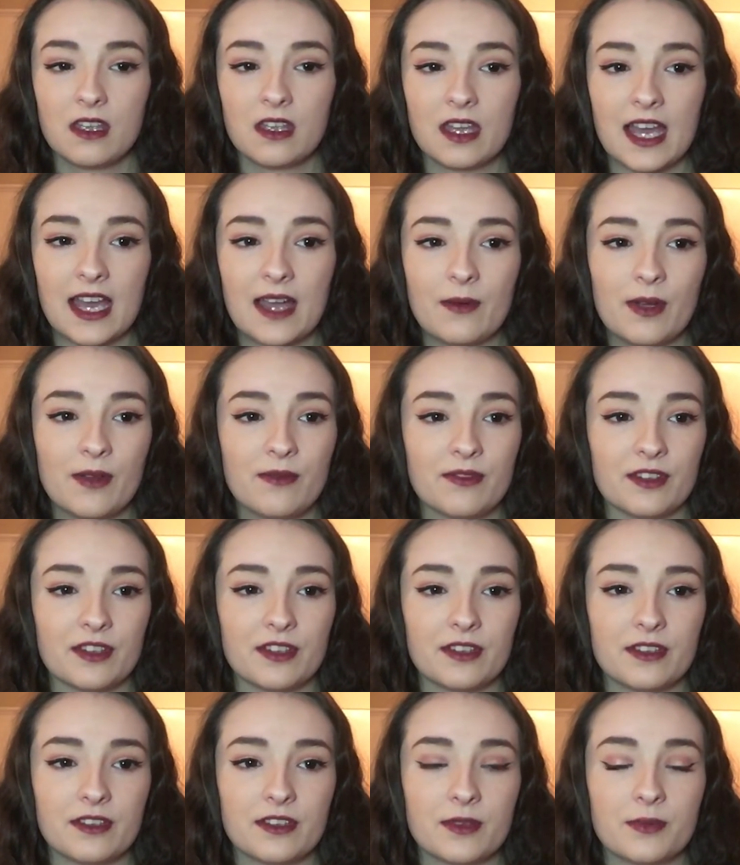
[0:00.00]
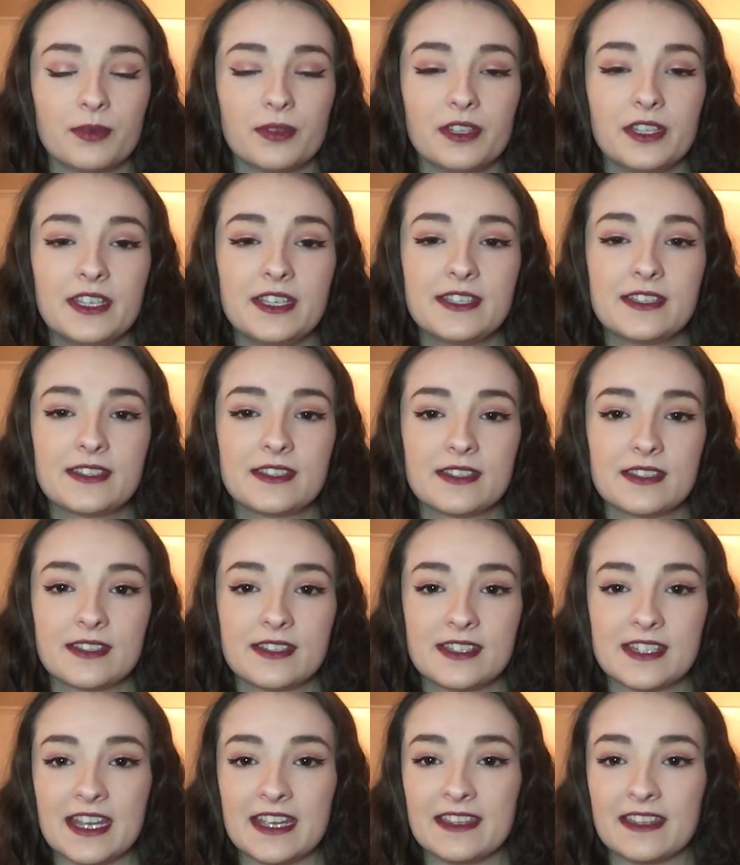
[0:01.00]
However, the police
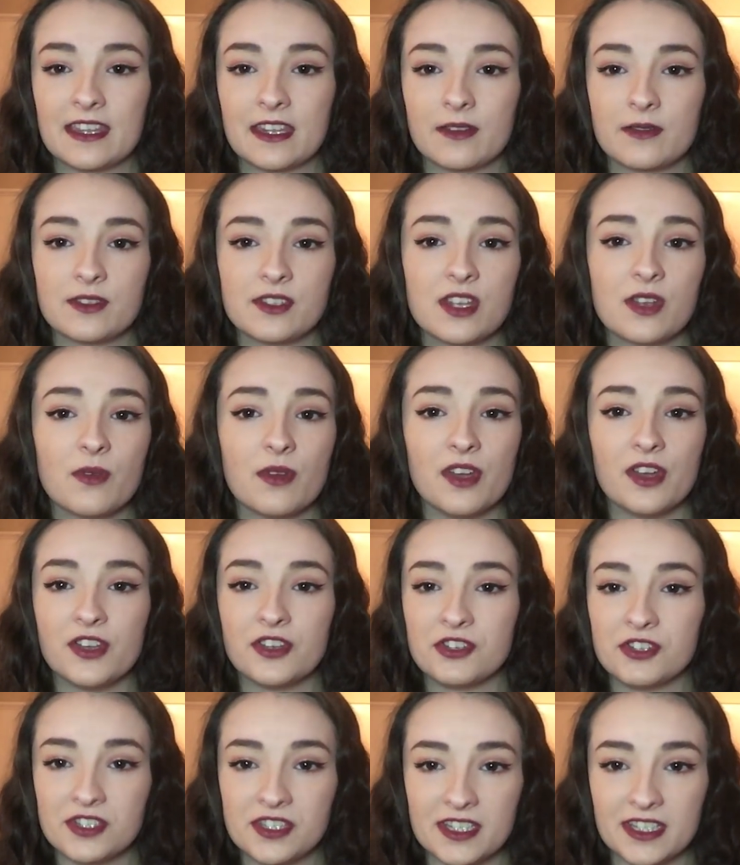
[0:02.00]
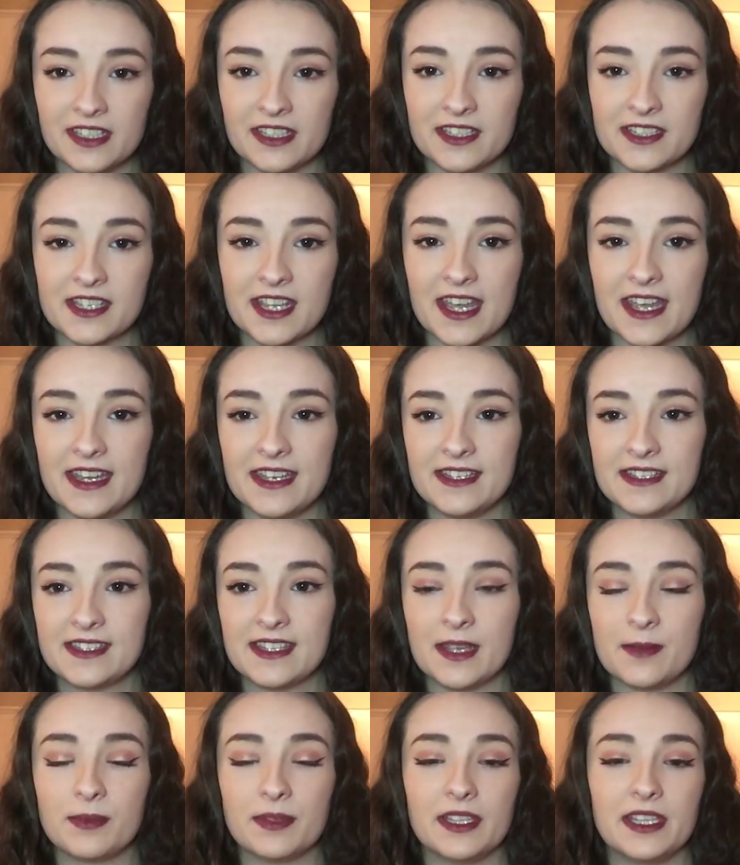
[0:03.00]
state that there was no urgency in this case.
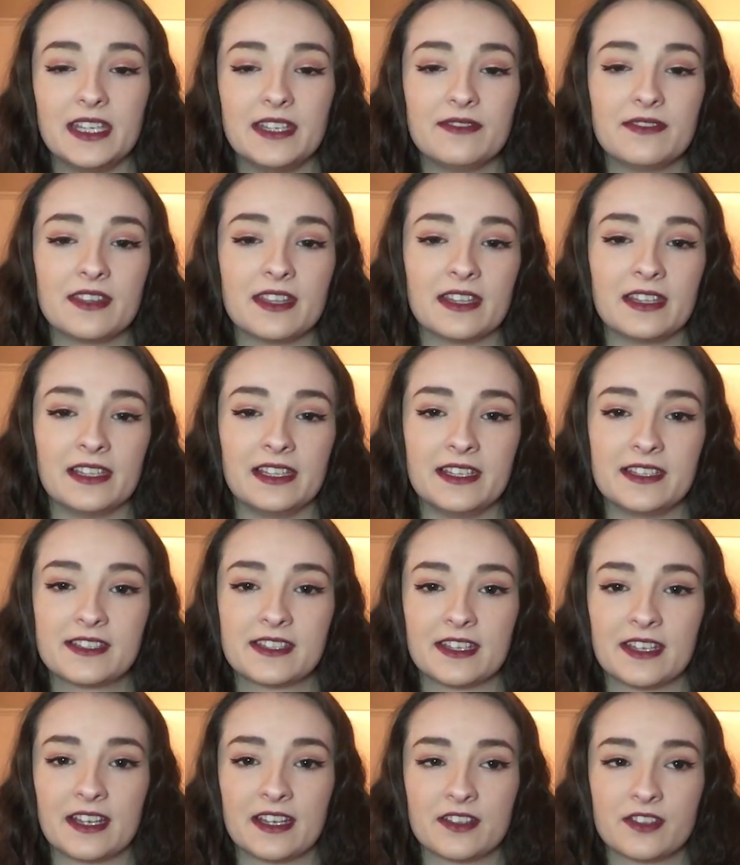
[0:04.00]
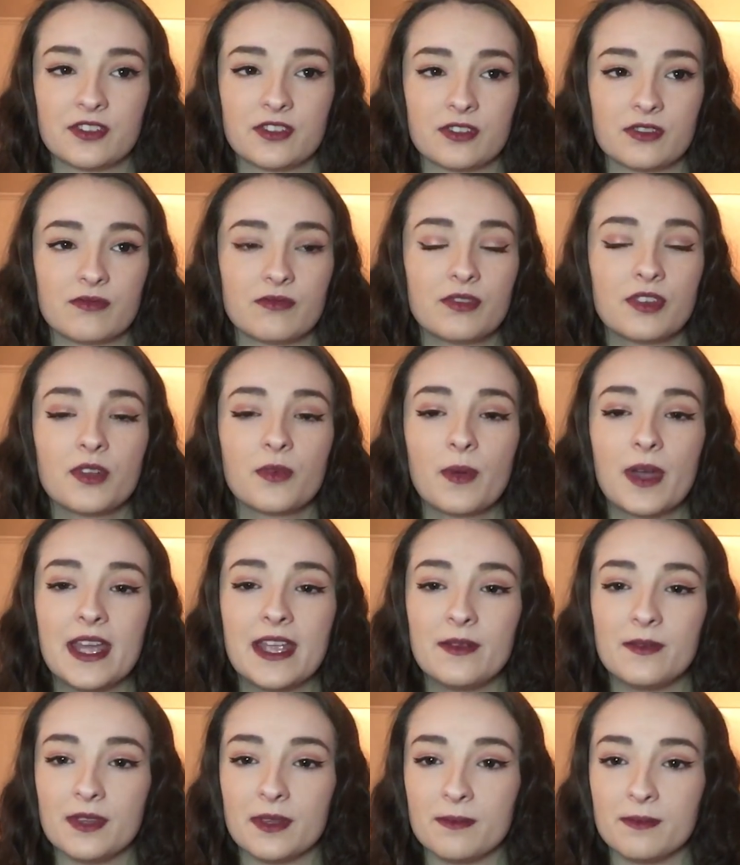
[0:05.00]
They believe that Alyssa has just run
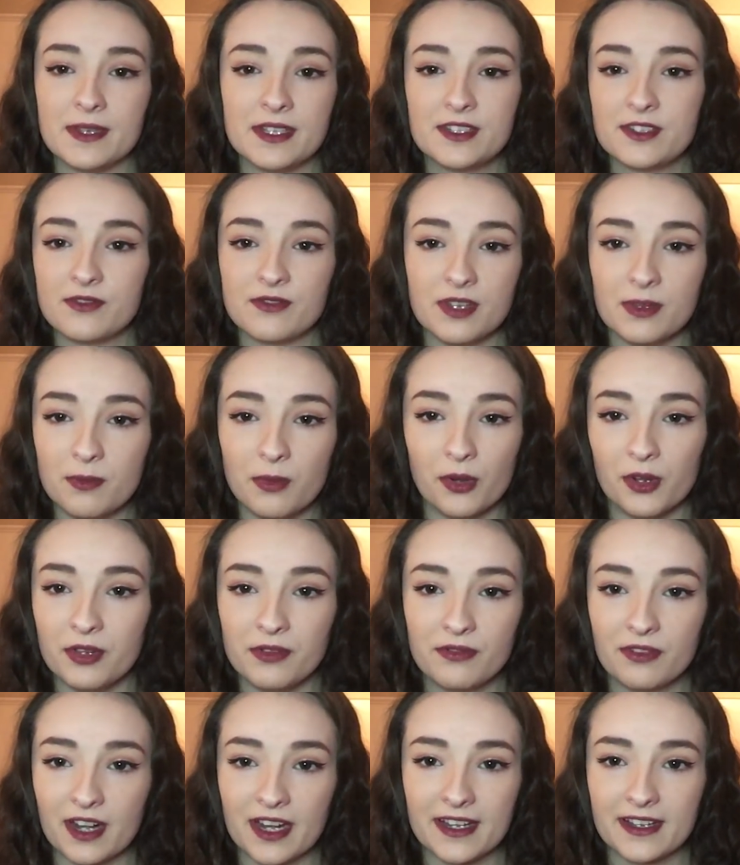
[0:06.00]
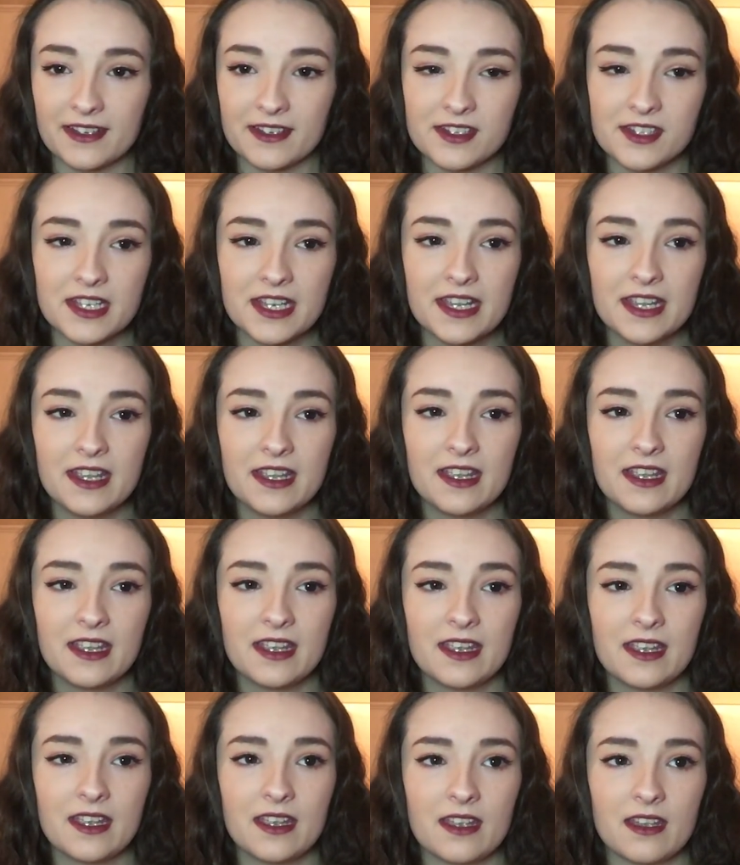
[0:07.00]
away with a mystery boyfriend.
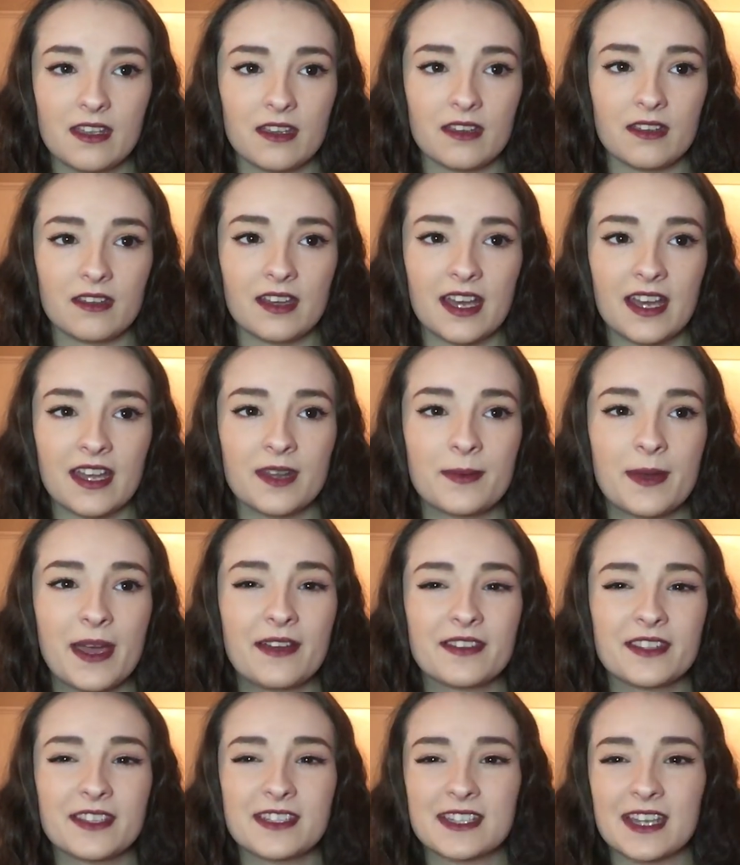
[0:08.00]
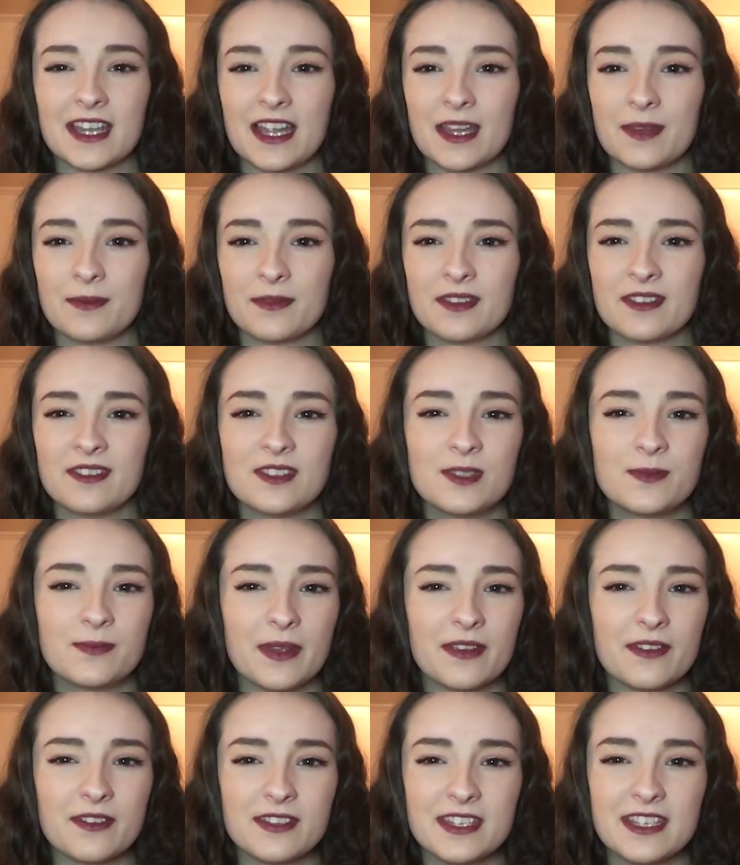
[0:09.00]
And about this time,
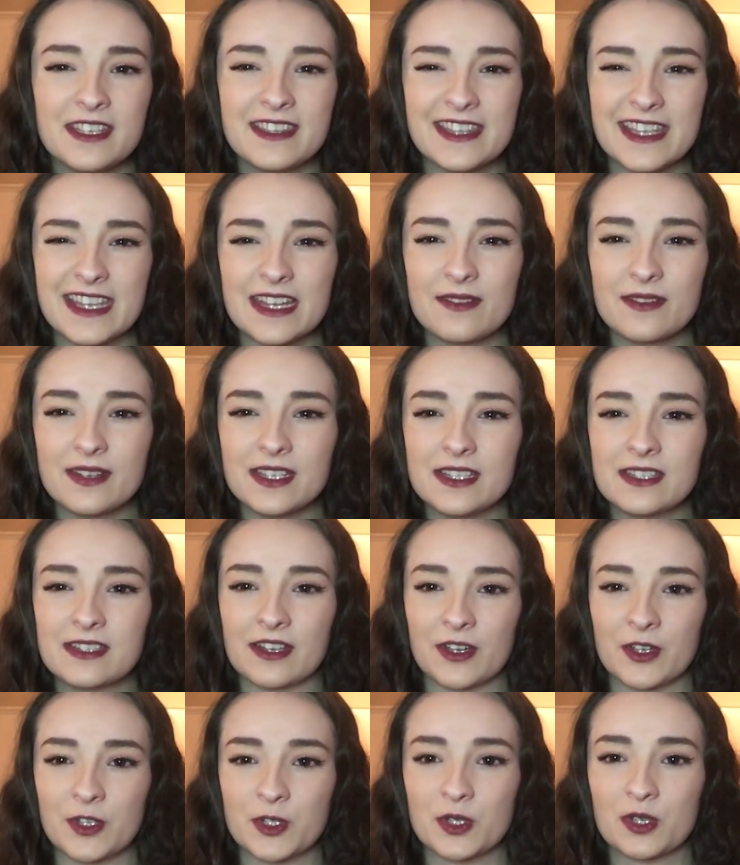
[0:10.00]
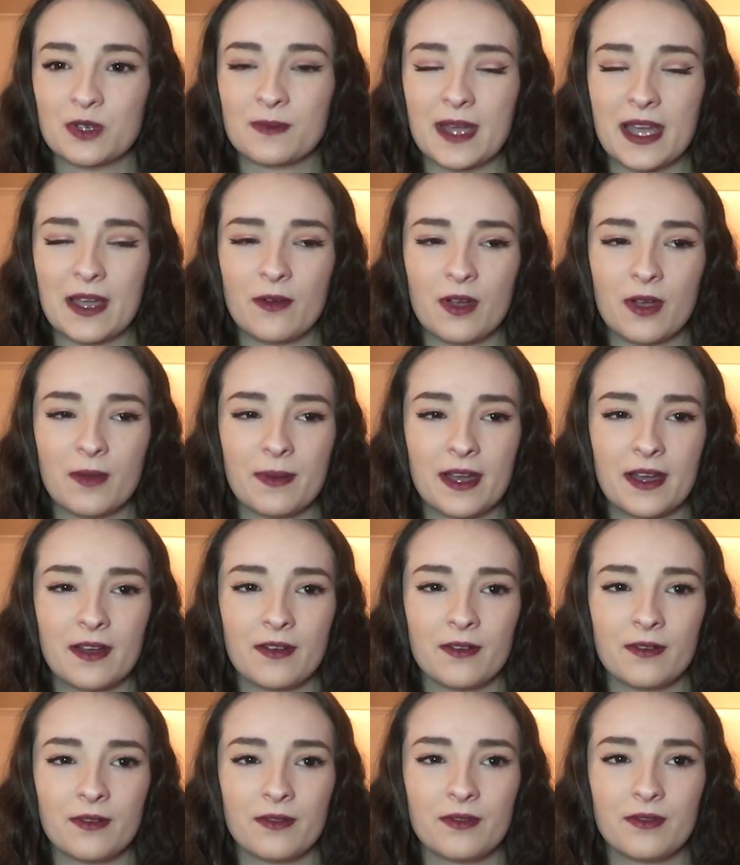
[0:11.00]
conspiracy theories started to come out
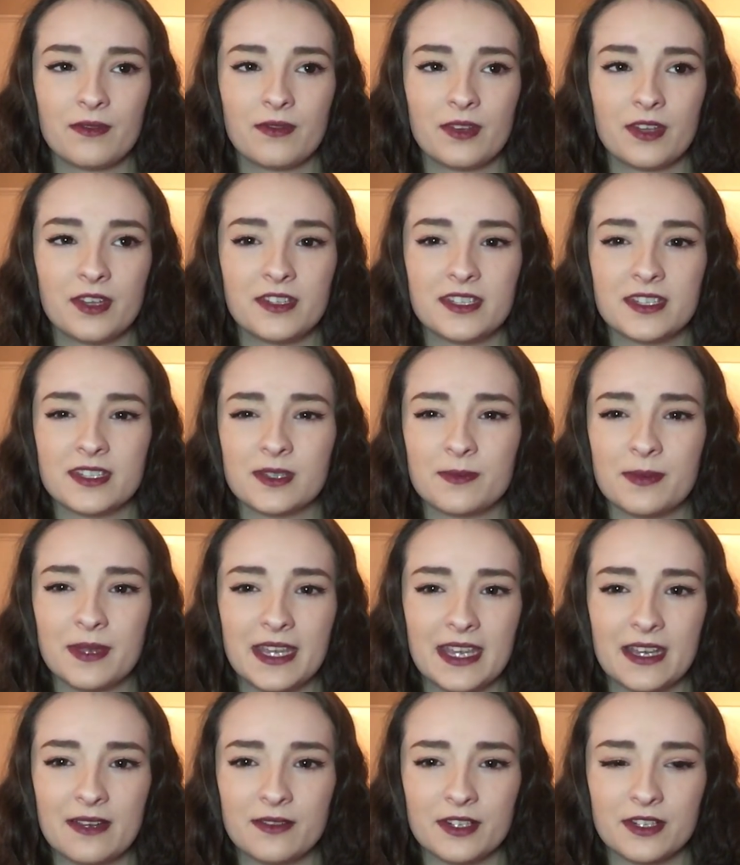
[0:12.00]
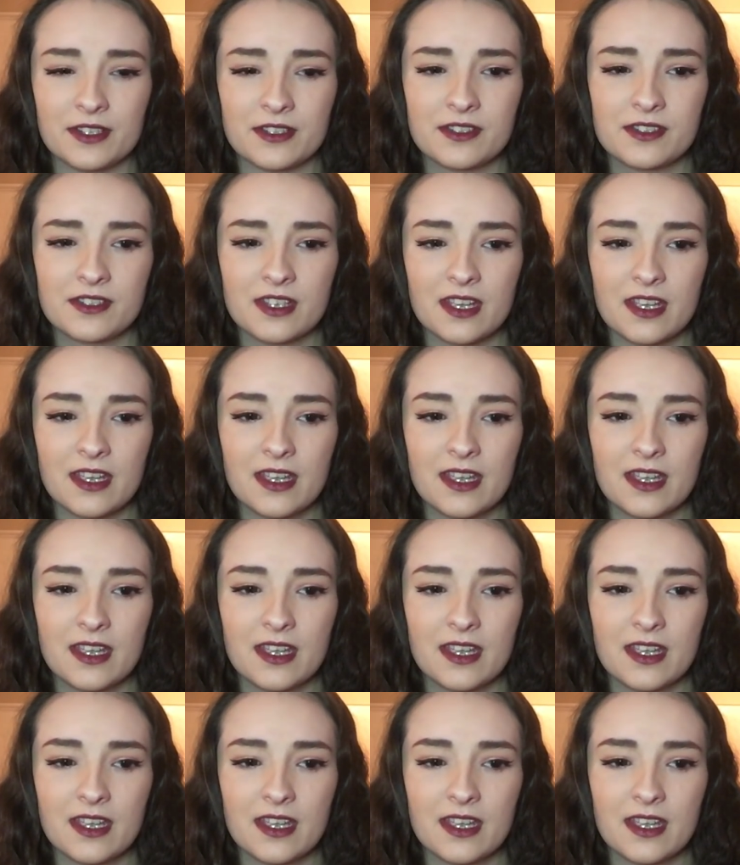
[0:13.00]
about her disappearance.